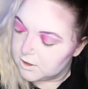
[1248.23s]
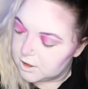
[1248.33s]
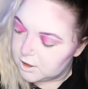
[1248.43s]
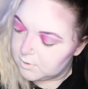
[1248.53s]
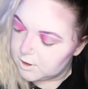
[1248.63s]

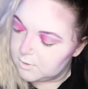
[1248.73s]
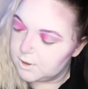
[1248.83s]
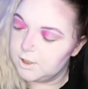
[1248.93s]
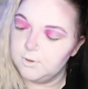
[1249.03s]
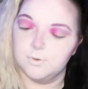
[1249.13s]

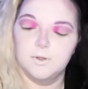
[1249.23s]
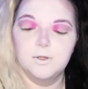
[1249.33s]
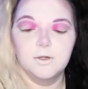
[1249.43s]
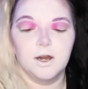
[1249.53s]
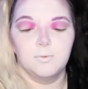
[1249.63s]
Cute.
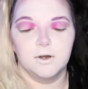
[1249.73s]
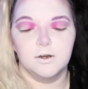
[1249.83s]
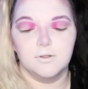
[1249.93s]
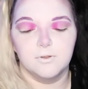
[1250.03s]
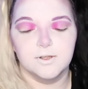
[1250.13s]
All right, we're
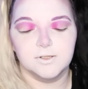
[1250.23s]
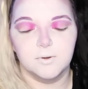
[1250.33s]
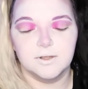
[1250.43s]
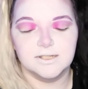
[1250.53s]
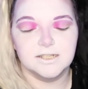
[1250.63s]
gonna throw this
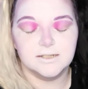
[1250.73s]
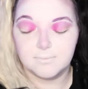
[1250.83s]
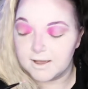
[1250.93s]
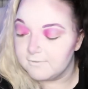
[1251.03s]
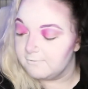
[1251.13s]
on. This is
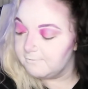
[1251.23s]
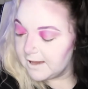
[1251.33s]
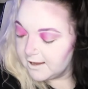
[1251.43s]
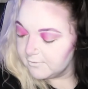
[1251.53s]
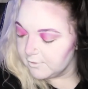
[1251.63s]
like my
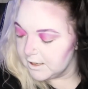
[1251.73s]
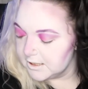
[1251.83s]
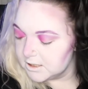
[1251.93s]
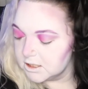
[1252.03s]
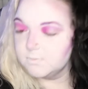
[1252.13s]

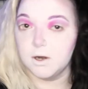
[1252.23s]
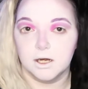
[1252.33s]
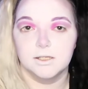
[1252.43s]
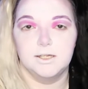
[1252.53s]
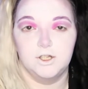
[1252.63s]
favorite
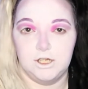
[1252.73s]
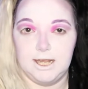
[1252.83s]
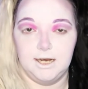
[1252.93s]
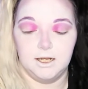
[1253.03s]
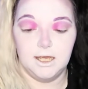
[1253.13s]
sparkly
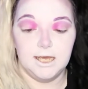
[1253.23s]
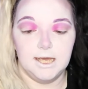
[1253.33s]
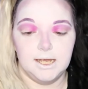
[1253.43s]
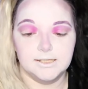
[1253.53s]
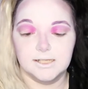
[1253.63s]
shade.
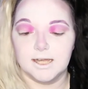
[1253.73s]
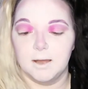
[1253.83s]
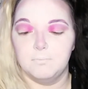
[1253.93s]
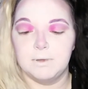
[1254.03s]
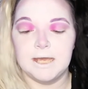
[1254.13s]
It's like
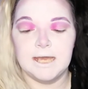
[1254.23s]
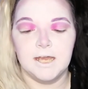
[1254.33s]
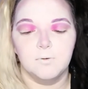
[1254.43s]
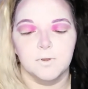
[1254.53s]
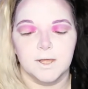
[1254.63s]
a
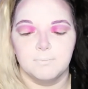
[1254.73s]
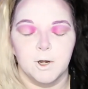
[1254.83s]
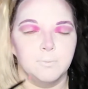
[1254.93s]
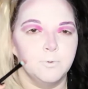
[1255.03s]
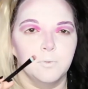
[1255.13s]
pink with like
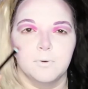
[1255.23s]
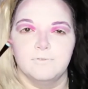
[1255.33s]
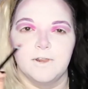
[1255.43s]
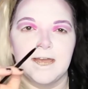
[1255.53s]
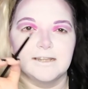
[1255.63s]
purple
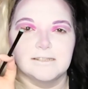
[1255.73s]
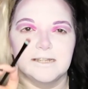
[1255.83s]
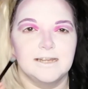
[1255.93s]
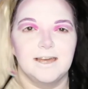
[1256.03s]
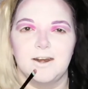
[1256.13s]
reflects
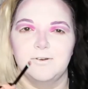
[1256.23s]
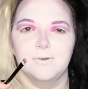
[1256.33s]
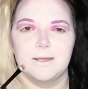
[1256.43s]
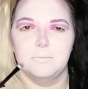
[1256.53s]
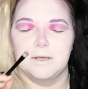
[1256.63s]
in it. I don't know
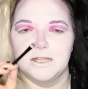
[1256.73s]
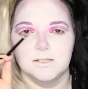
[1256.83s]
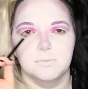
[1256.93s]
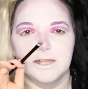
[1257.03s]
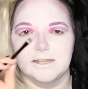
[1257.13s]
what that
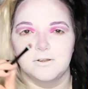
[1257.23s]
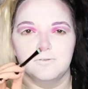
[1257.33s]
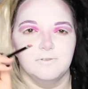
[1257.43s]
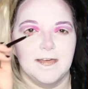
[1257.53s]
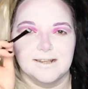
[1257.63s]
means, but like little
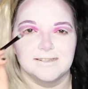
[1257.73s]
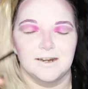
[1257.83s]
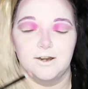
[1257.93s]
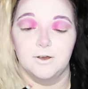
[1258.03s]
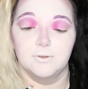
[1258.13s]
flecks, I
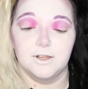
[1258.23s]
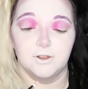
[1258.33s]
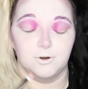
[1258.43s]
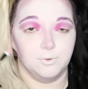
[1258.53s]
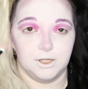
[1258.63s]
don't know.
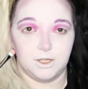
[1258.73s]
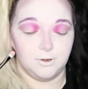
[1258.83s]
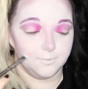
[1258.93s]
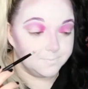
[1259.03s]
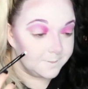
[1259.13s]
They're really
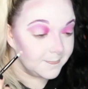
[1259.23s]
cute.